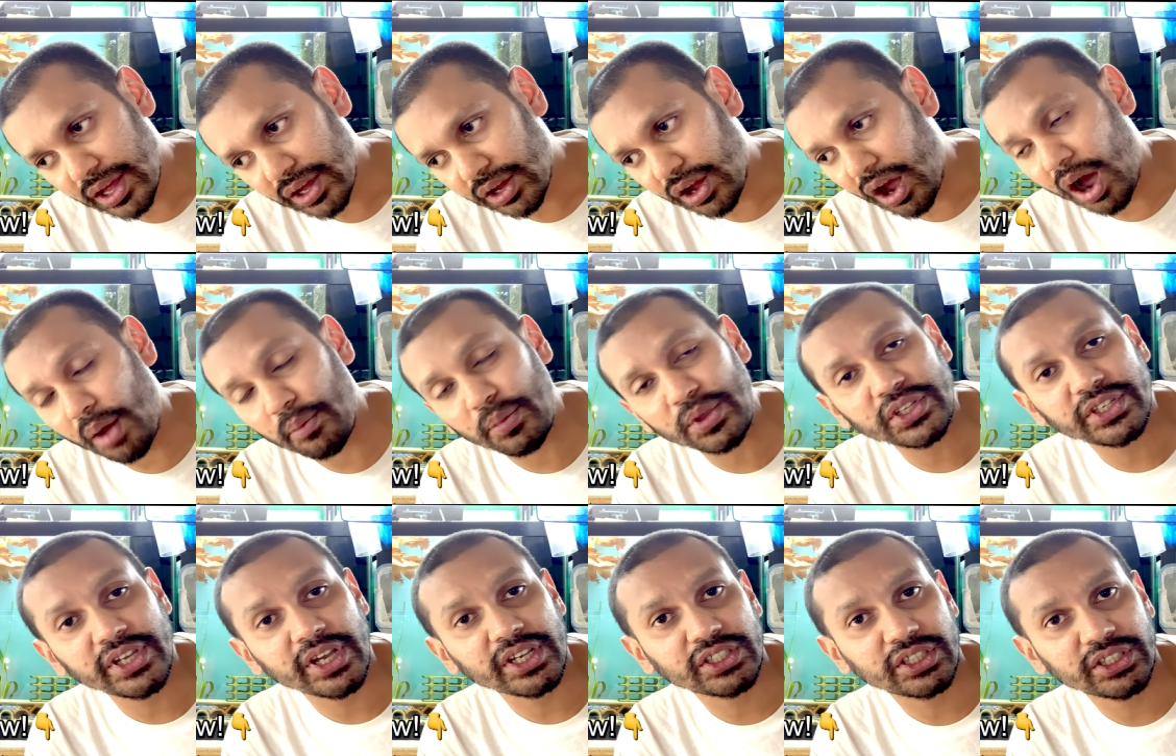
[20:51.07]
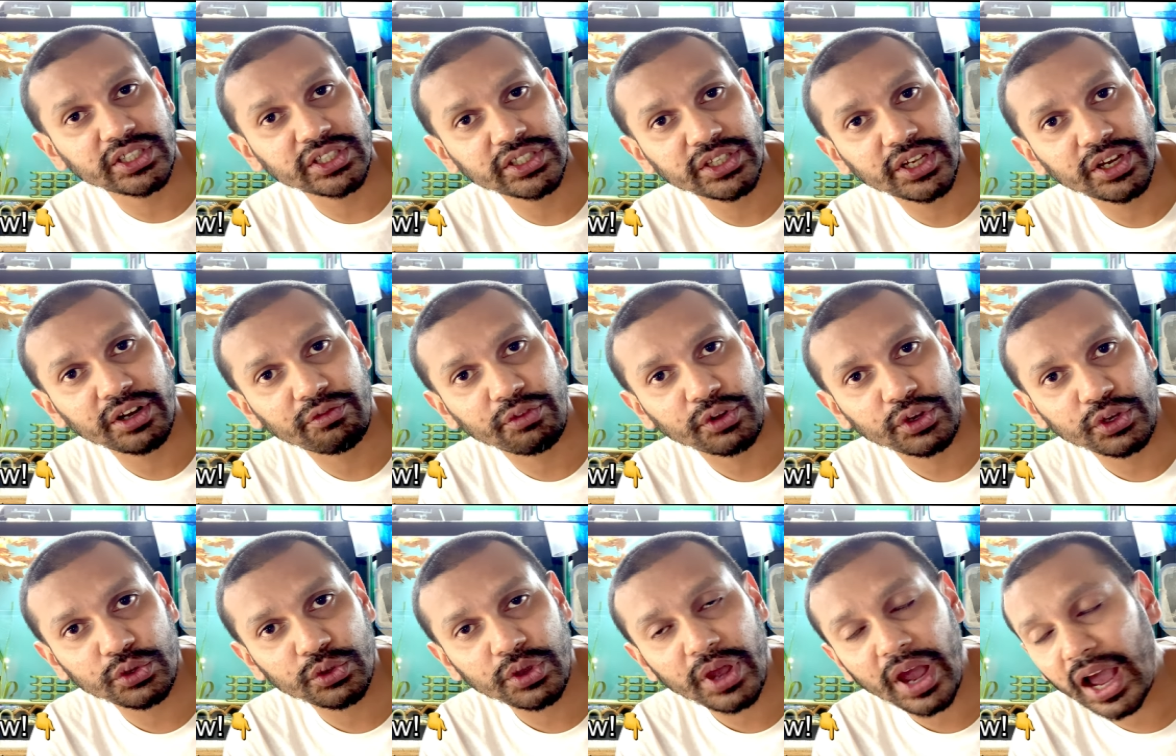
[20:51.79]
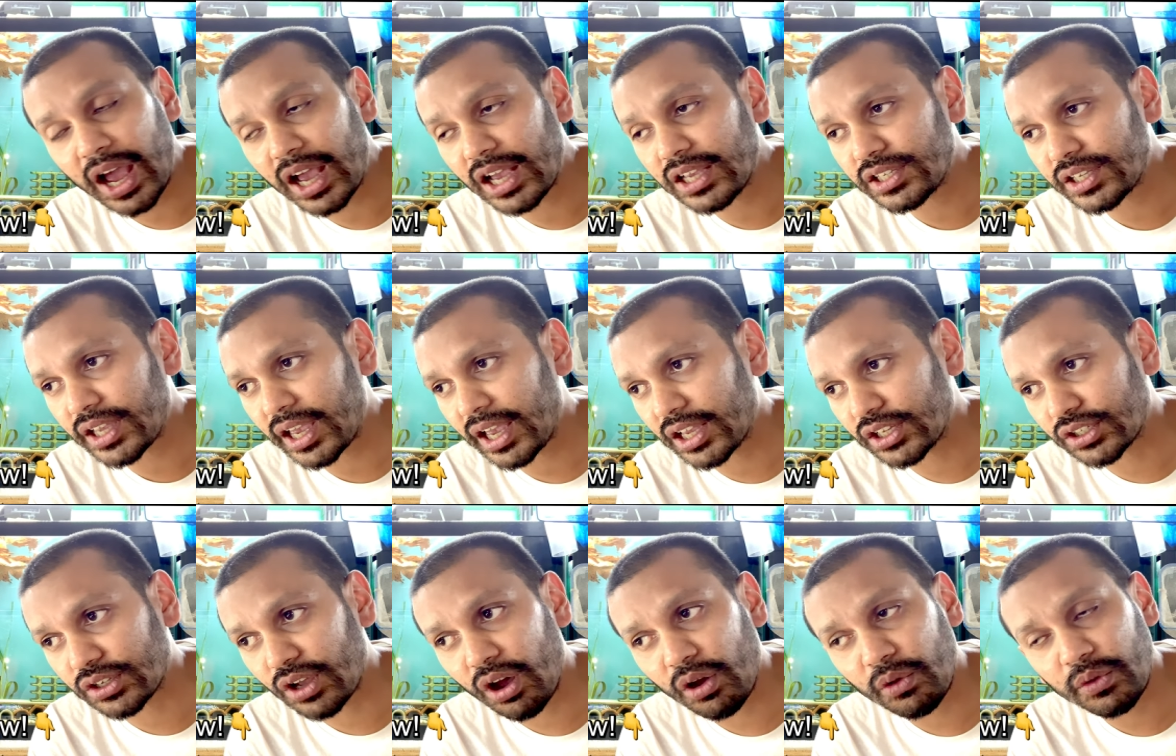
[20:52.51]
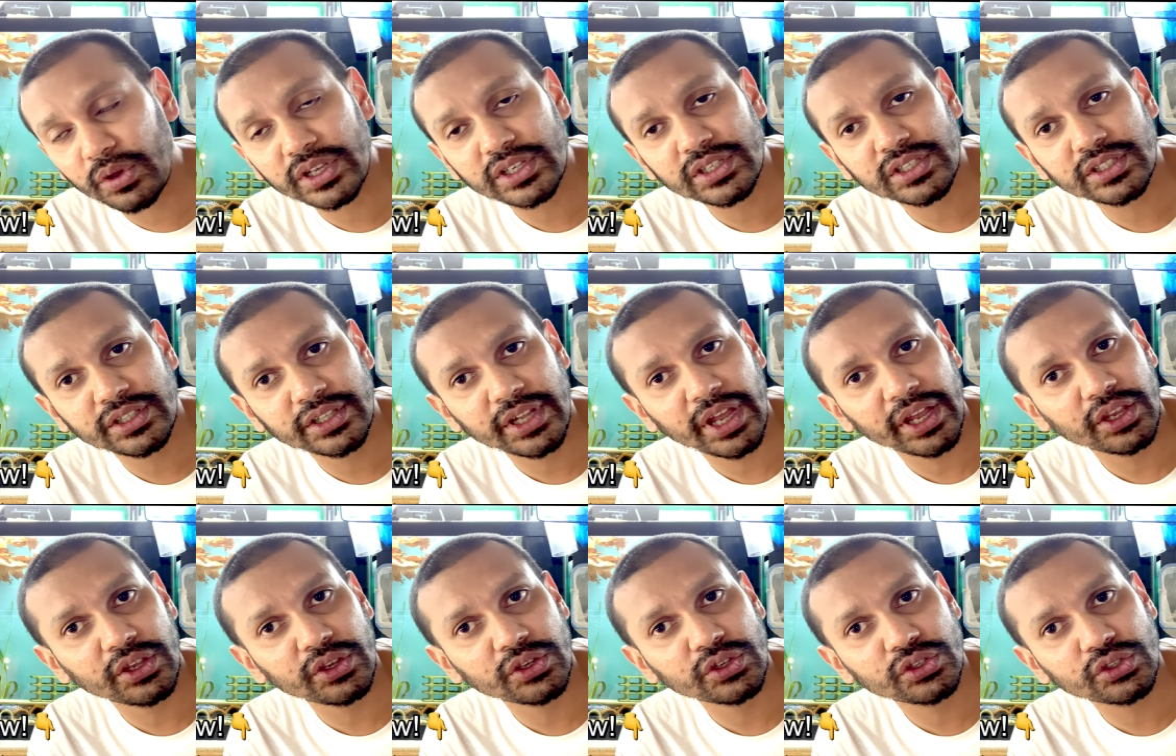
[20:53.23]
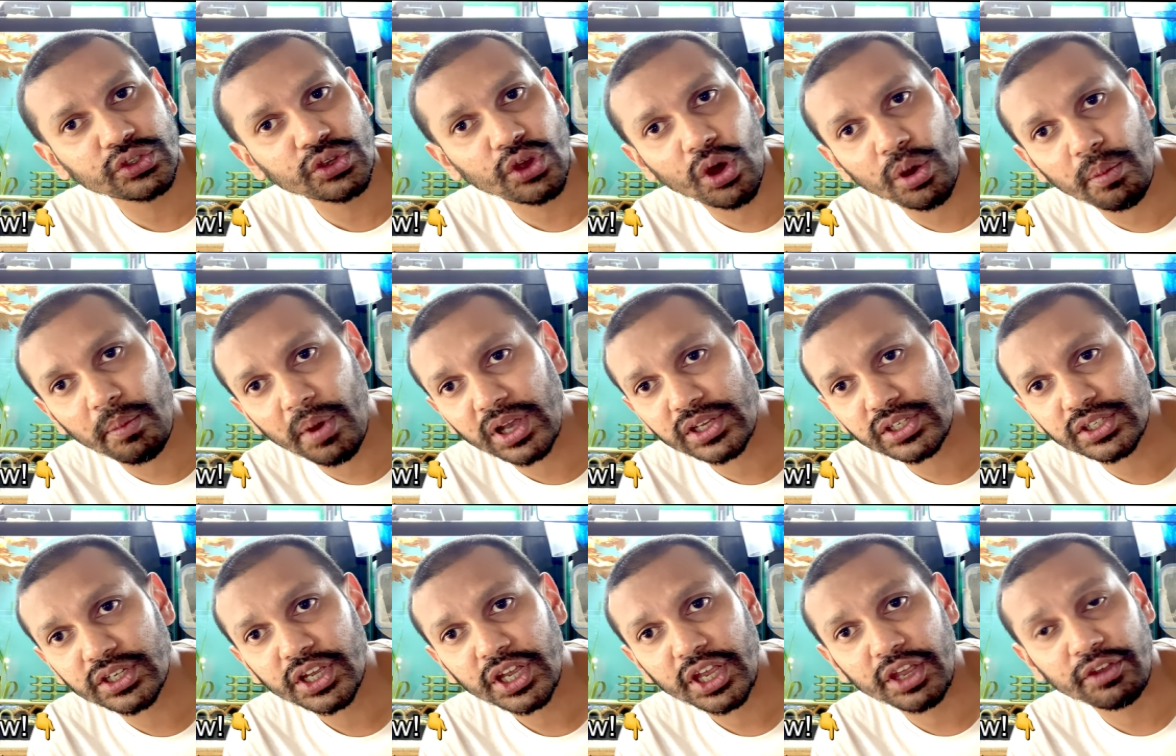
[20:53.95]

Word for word: Comment section is there for you guys. As always, thank you so much.